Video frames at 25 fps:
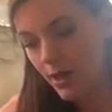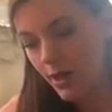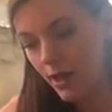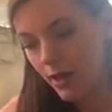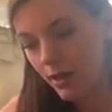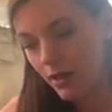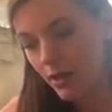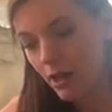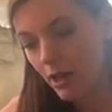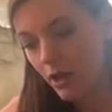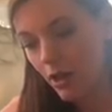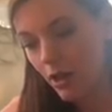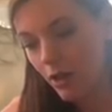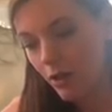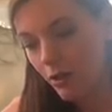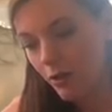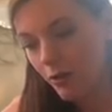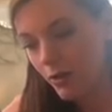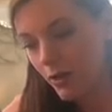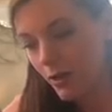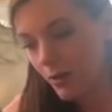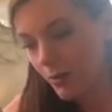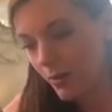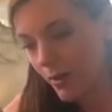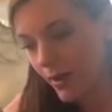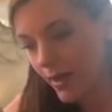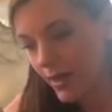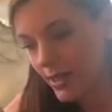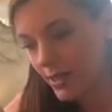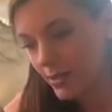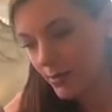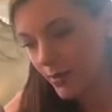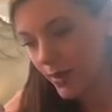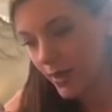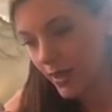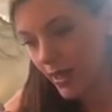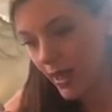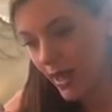a little all over the place,
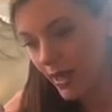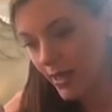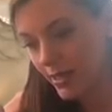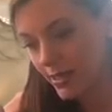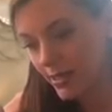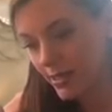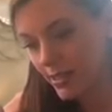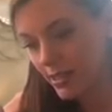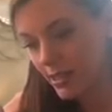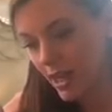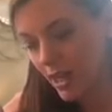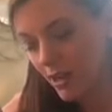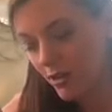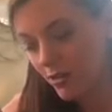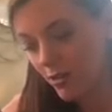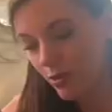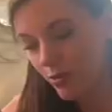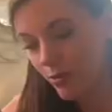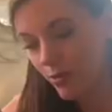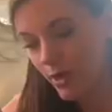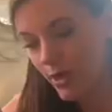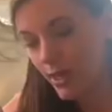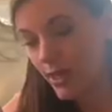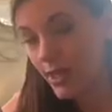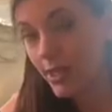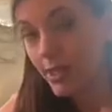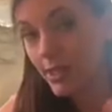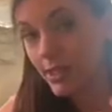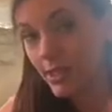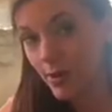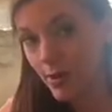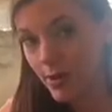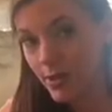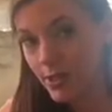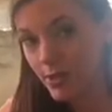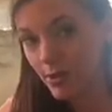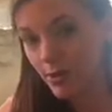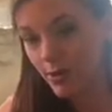but again, it's a general reading, so
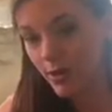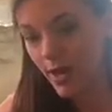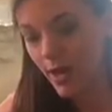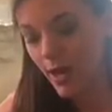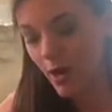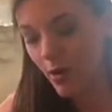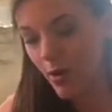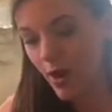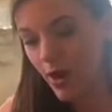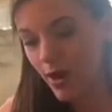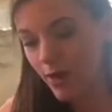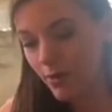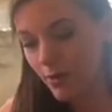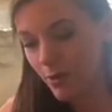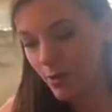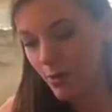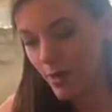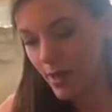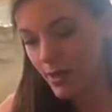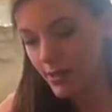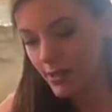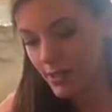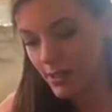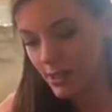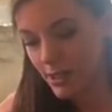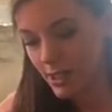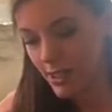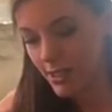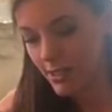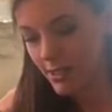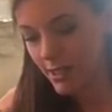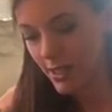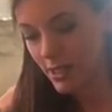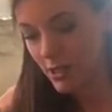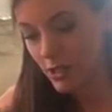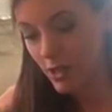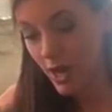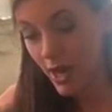I do get quite a few messages
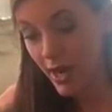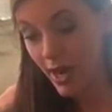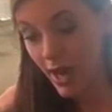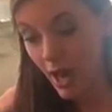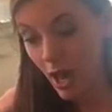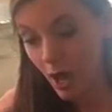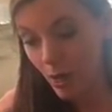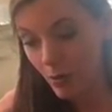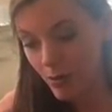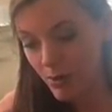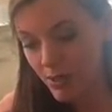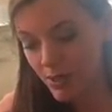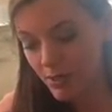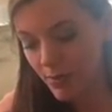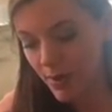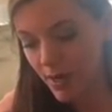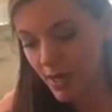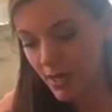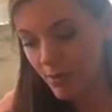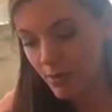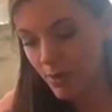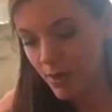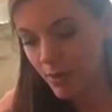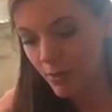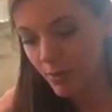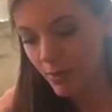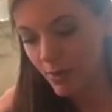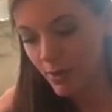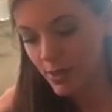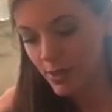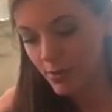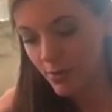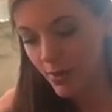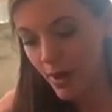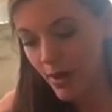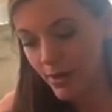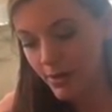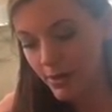and try to help as many people as
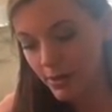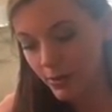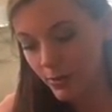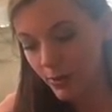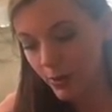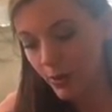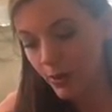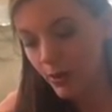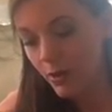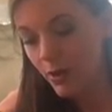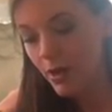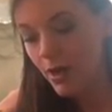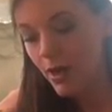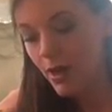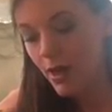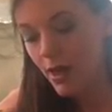possible.